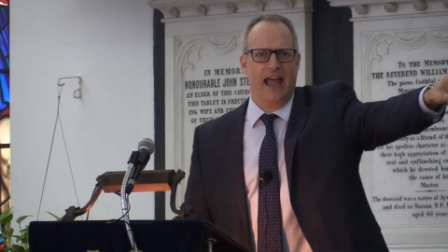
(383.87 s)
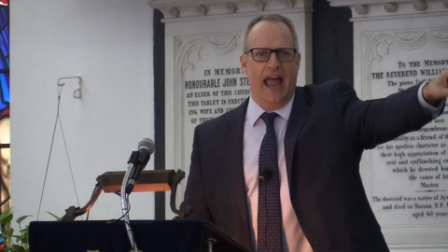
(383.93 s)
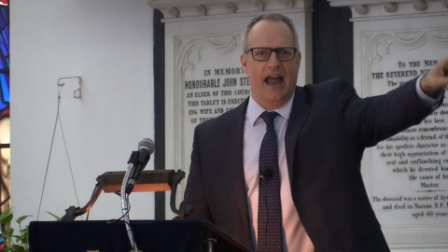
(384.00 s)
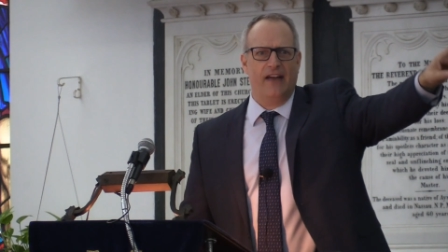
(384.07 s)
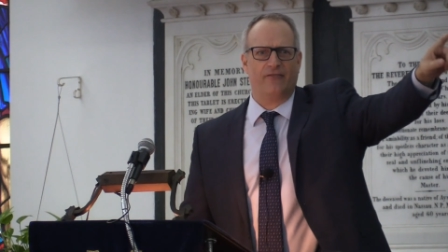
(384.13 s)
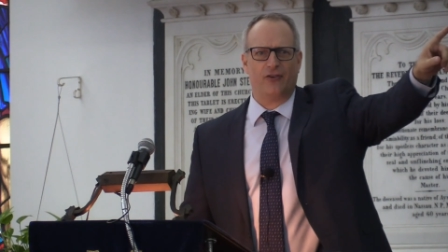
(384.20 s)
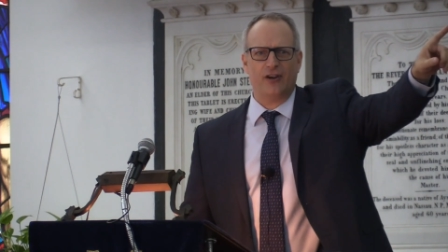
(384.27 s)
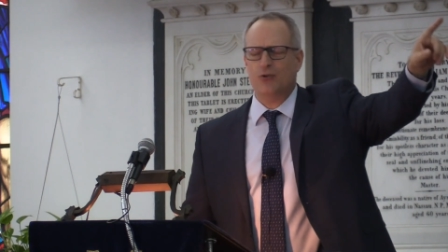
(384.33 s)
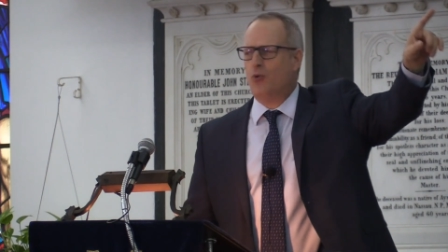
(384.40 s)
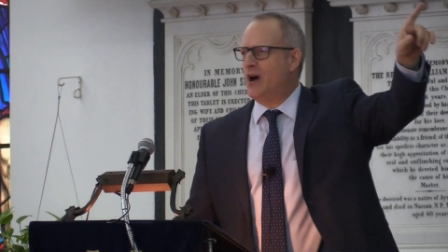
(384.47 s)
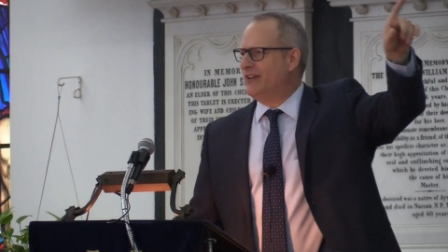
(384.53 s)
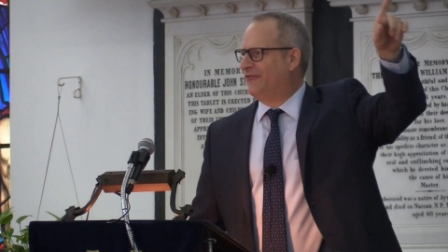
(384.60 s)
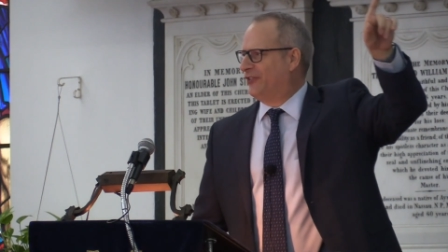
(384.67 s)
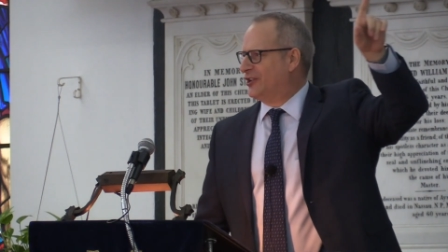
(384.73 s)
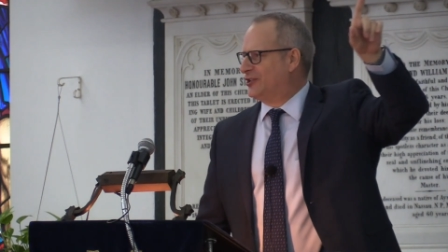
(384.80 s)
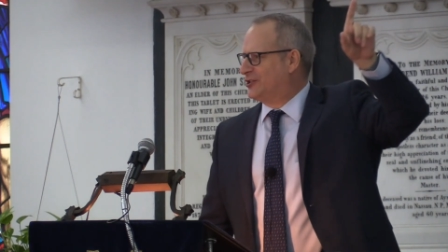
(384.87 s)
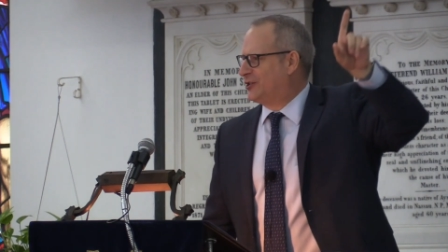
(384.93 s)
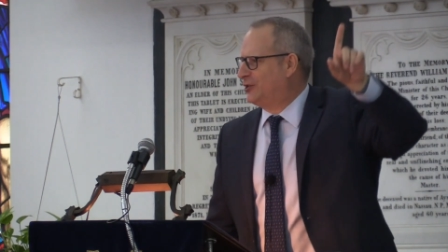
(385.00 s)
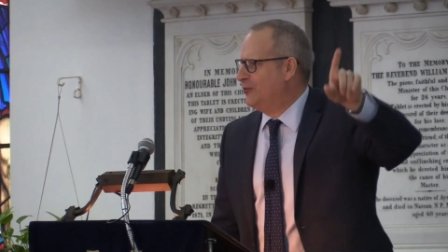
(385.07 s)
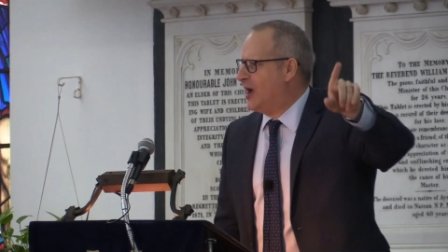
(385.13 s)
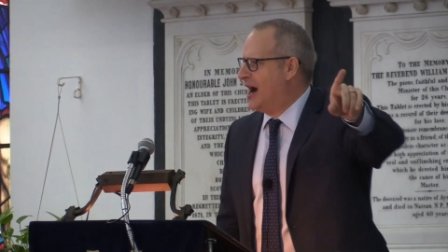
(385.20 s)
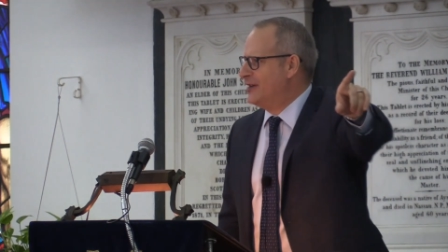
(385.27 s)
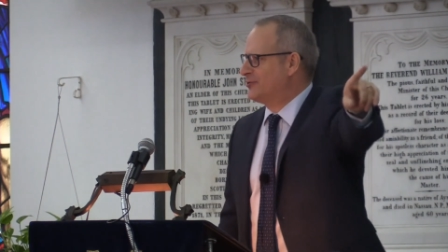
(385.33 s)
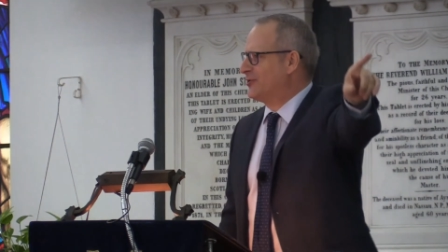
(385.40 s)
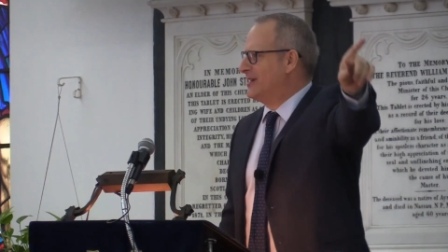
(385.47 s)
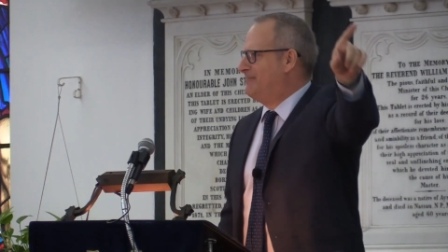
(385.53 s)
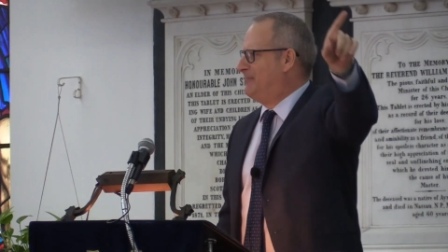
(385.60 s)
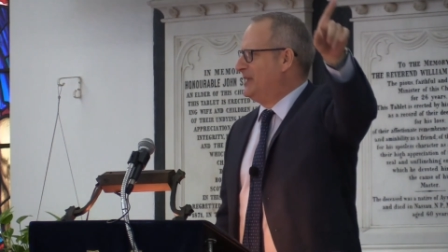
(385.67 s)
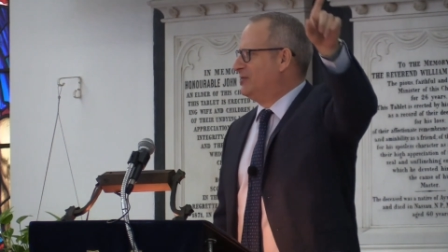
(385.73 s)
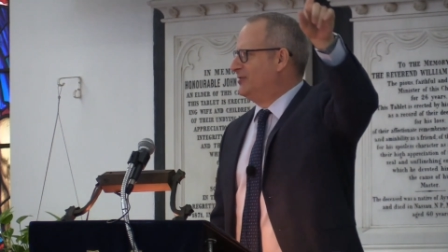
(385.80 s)
Every one of the
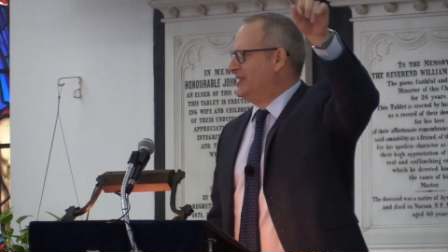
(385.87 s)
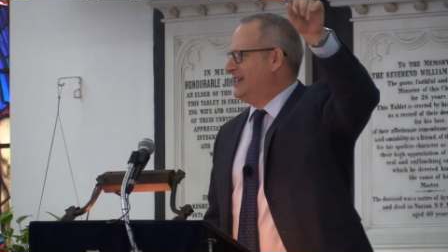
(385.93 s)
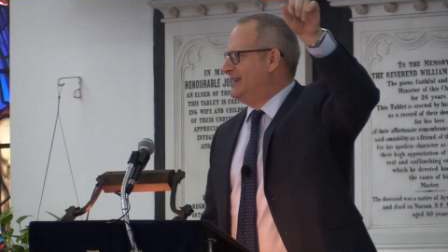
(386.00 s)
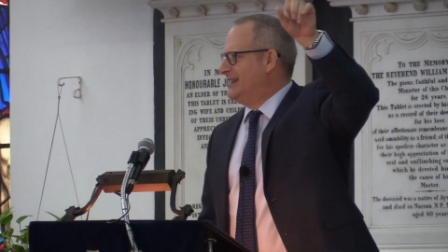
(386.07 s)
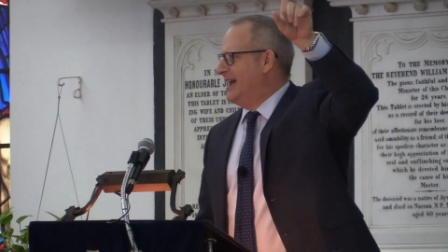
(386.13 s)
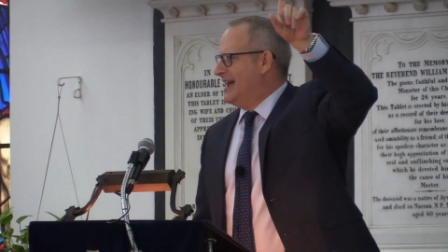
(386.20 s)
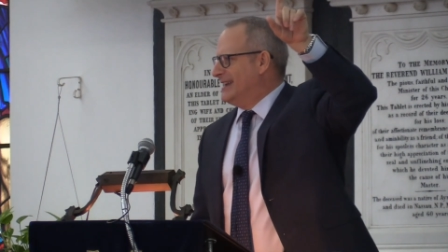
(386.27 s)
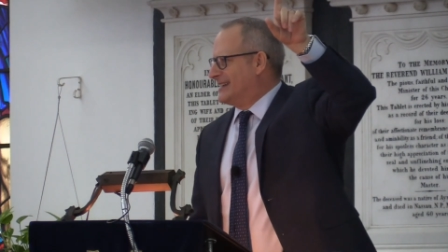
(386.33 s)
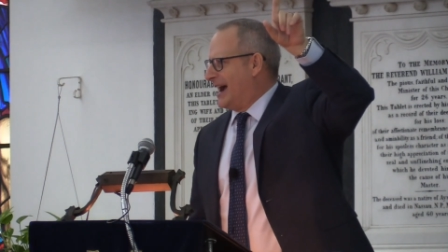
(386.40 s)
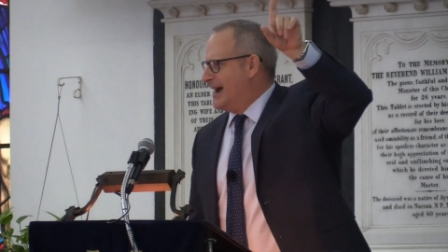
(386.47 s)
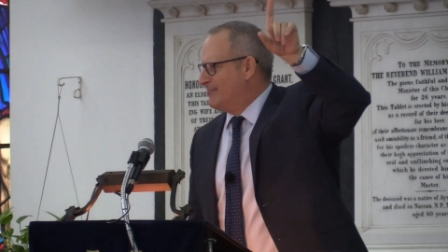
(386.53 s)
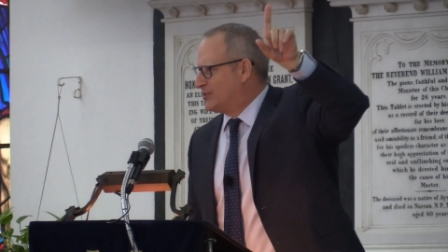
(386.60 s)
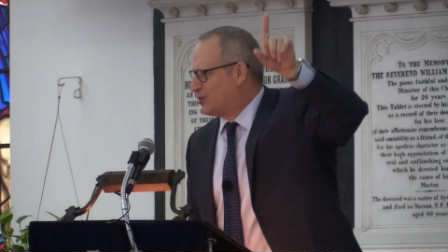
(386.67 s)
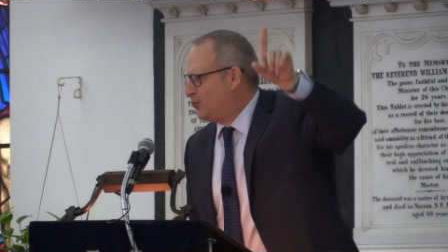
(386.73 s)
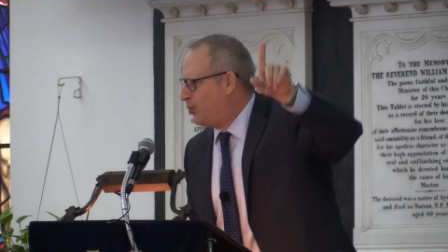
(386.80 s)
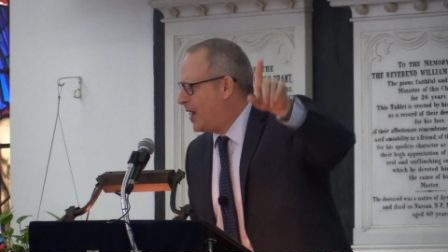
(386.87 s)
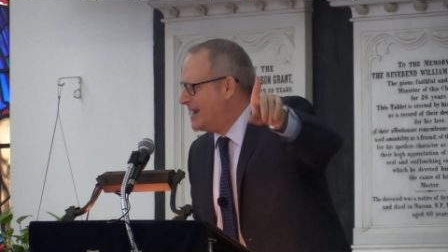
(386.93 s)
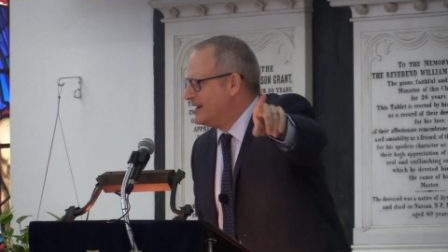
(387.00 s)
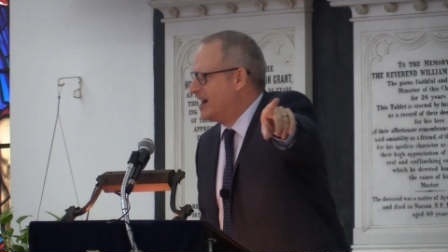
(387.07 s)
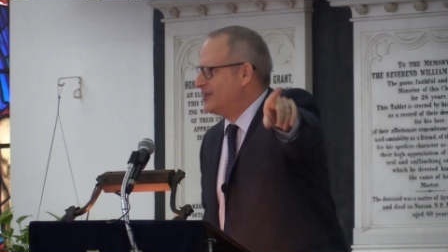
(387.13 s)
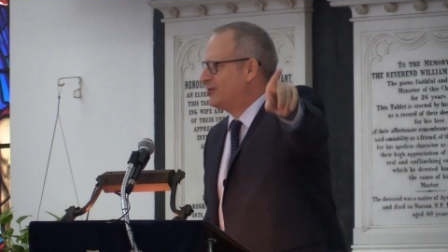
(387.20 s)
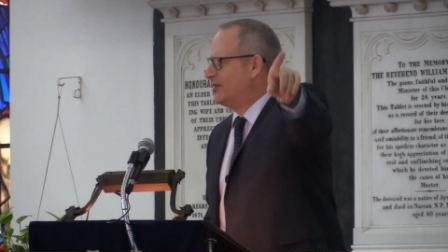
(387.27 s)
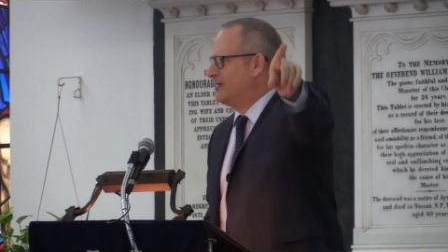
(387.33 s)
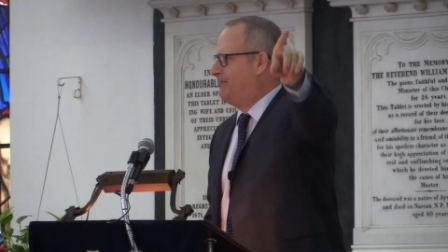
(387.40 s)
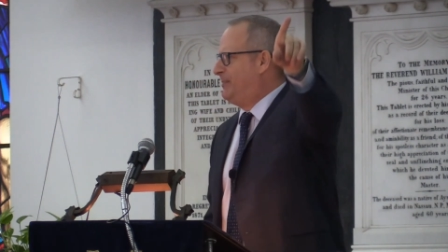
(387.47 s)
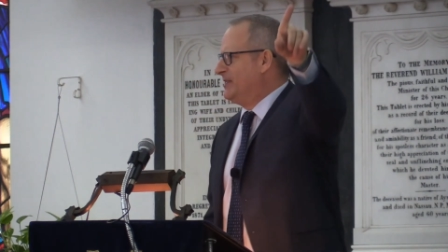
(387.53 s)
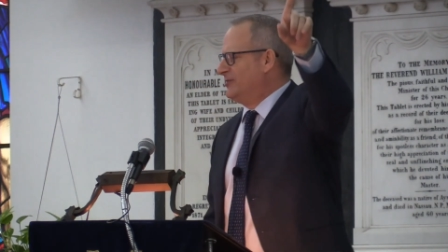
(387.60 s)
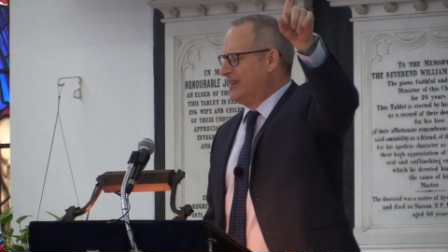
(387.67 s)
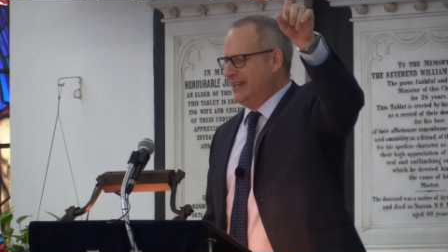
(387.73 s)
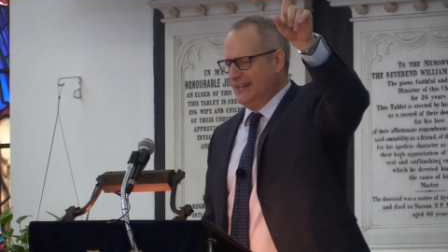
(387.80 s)
200 billion times 100
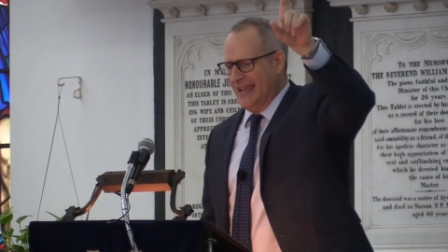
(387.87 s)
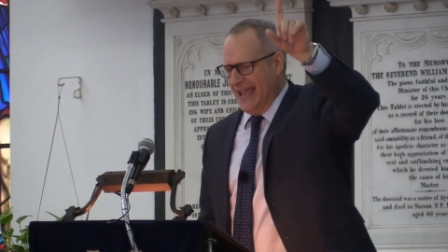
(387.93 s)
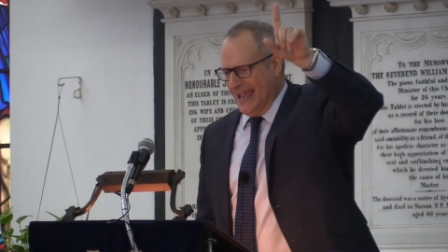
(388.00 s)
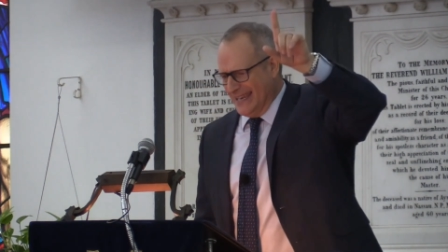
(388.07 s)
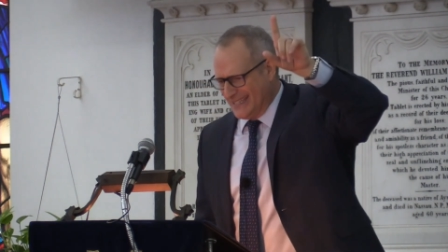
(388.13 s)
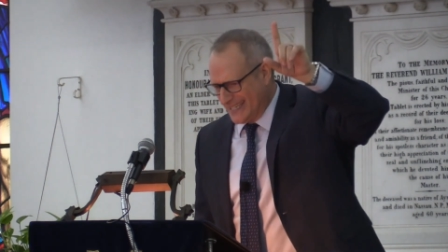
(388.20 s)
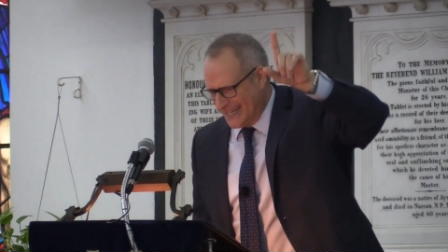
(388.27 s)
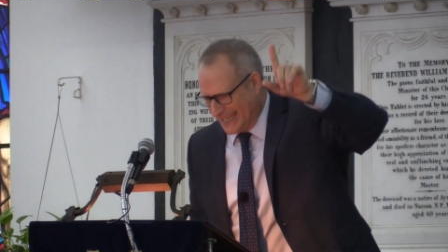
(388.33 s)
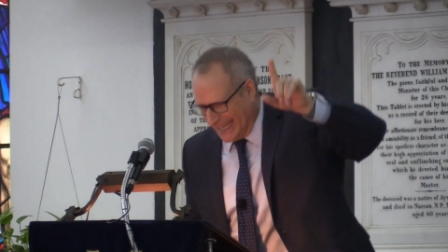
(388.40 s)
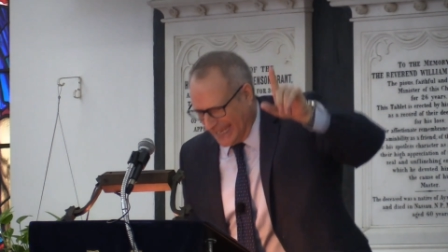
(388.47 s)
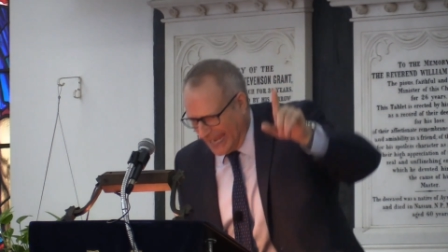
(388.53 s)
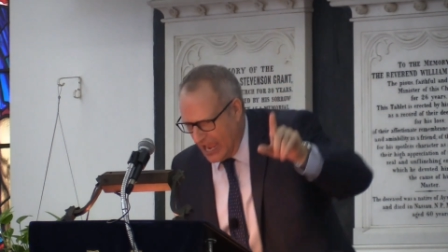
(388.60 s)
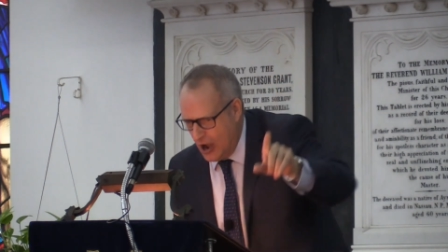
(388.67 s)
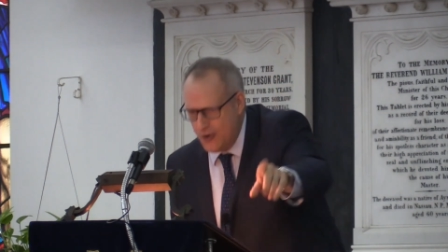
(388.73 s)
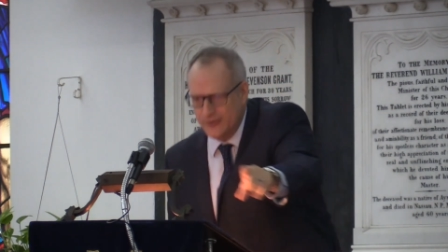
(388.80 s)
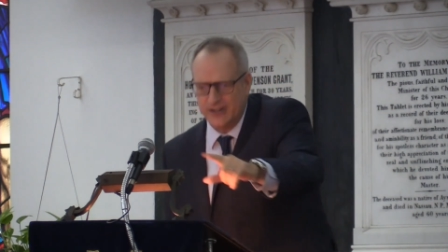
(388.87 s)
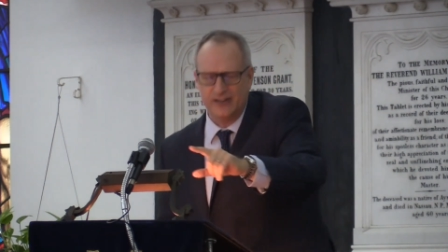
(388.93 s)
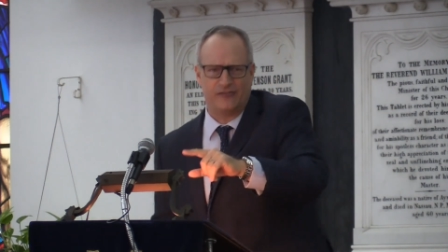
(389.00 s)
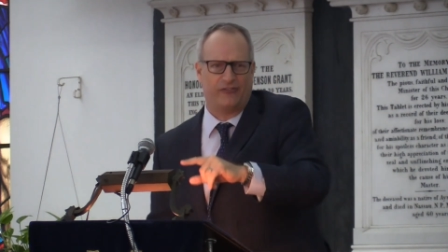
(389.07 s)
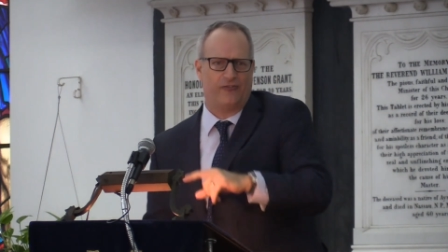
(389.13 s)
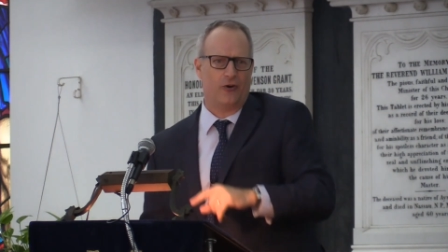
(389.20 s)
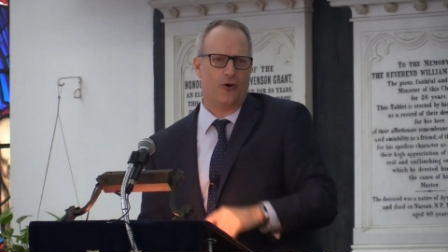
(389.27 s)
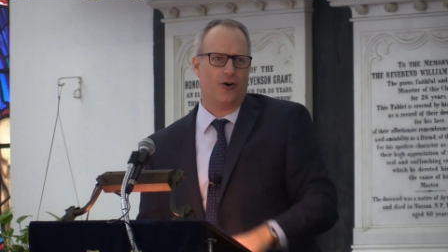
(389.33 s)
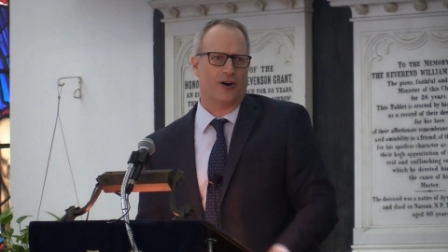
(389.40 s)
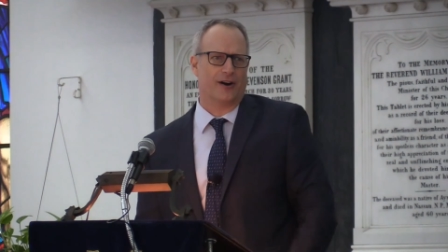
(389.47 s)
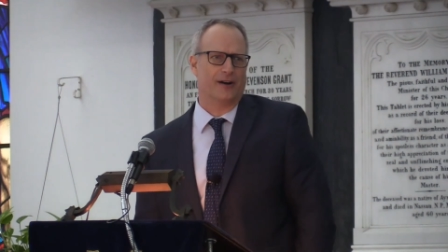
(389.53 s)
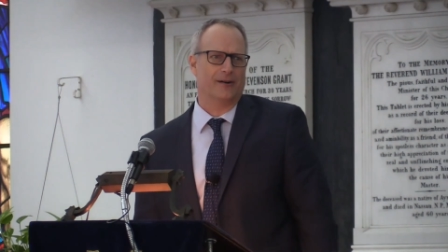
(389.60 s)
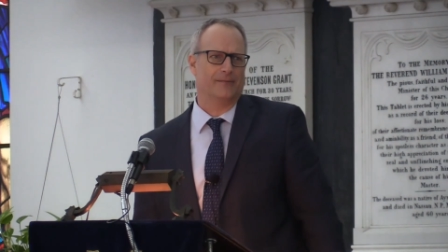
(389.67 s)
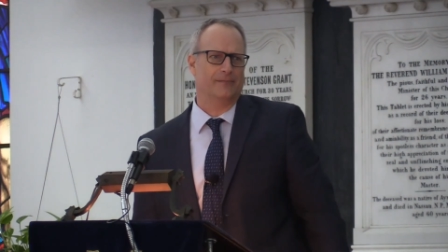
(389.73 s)
billion is accounted for.